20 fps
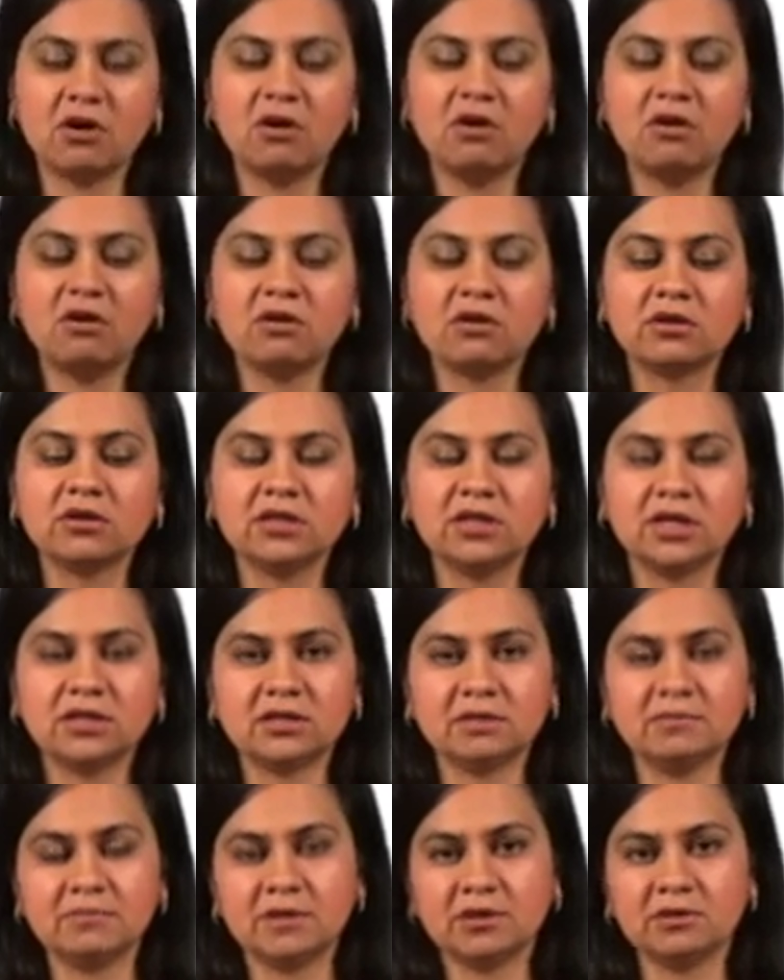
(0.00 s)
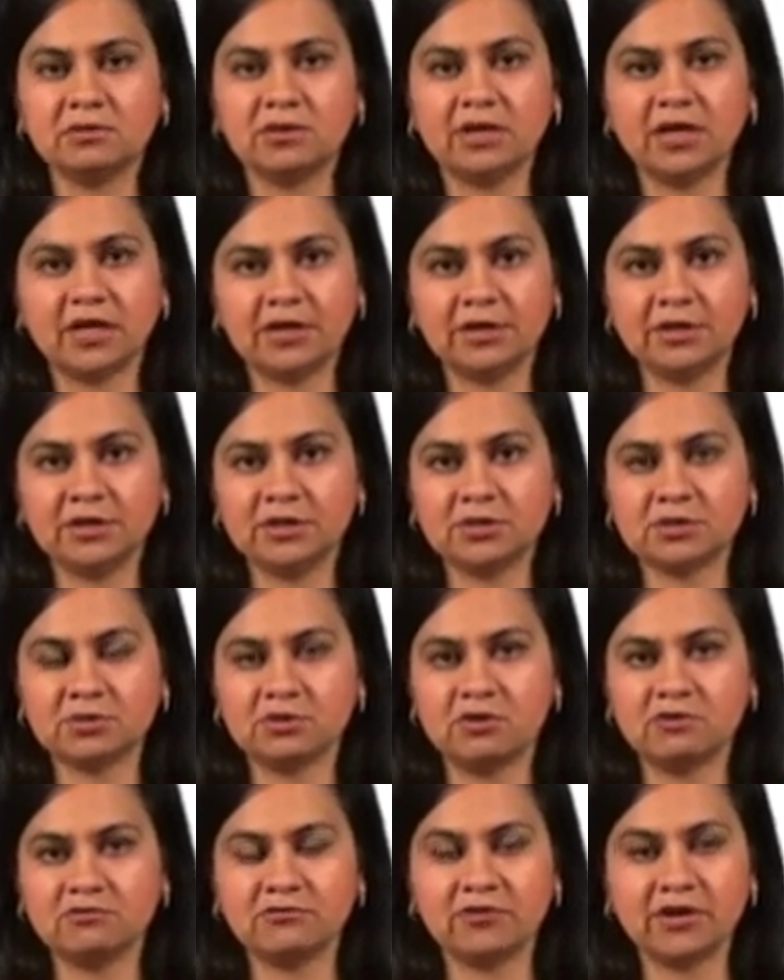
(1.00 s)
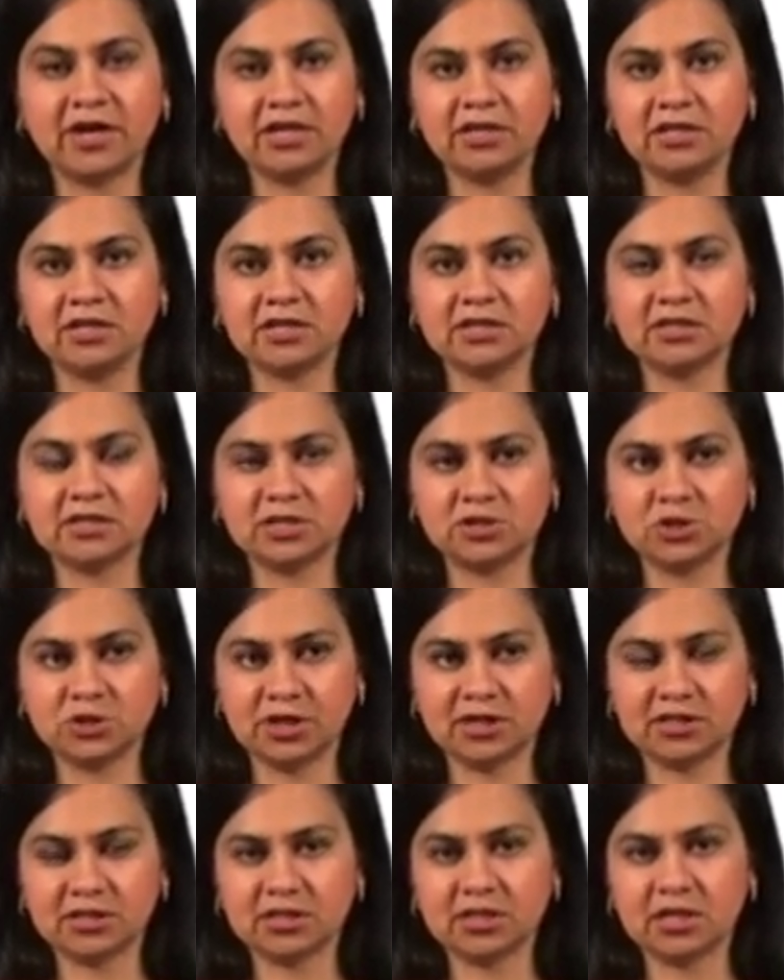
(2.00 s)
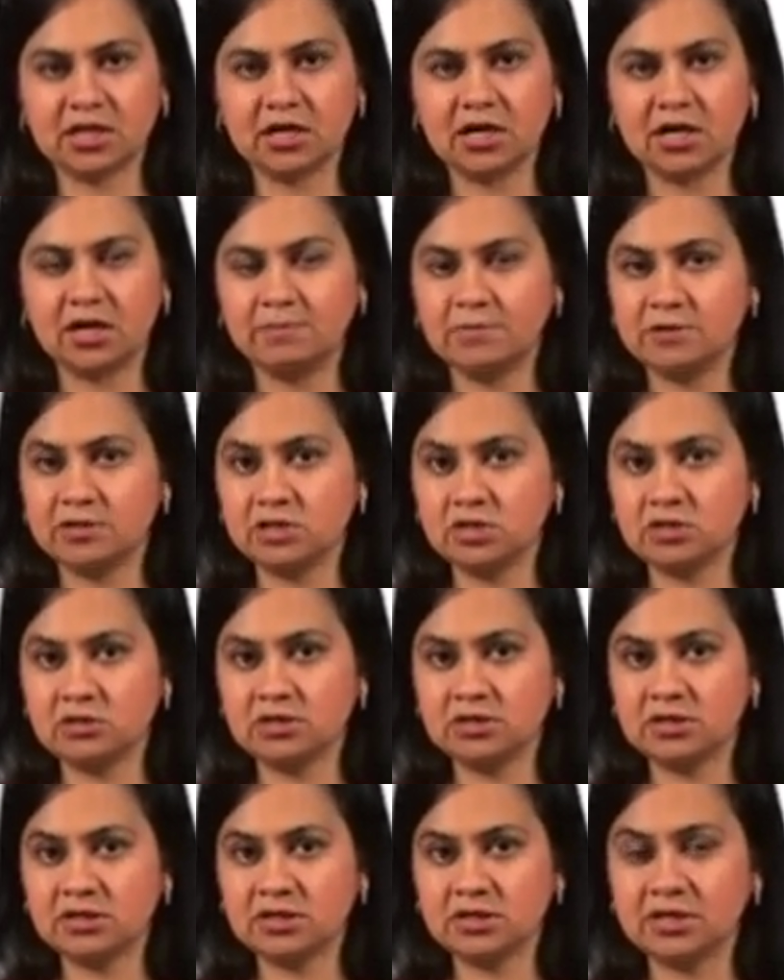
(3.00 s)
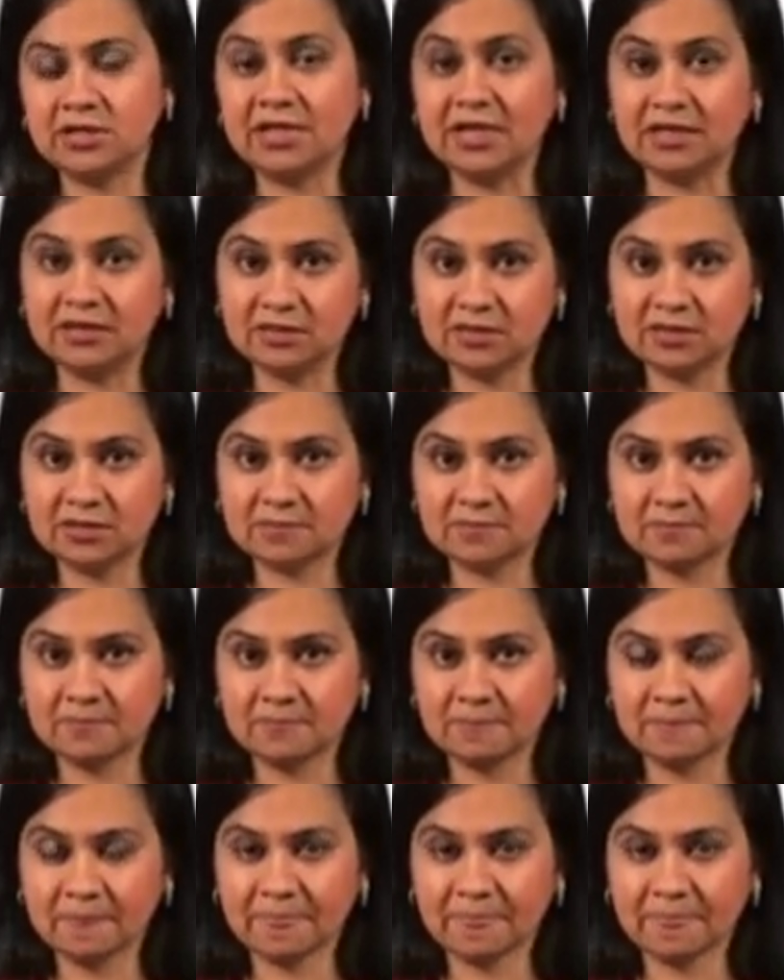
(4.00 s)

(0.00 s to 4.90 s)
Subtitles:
or the other peculiarities of writing such as a particular tense,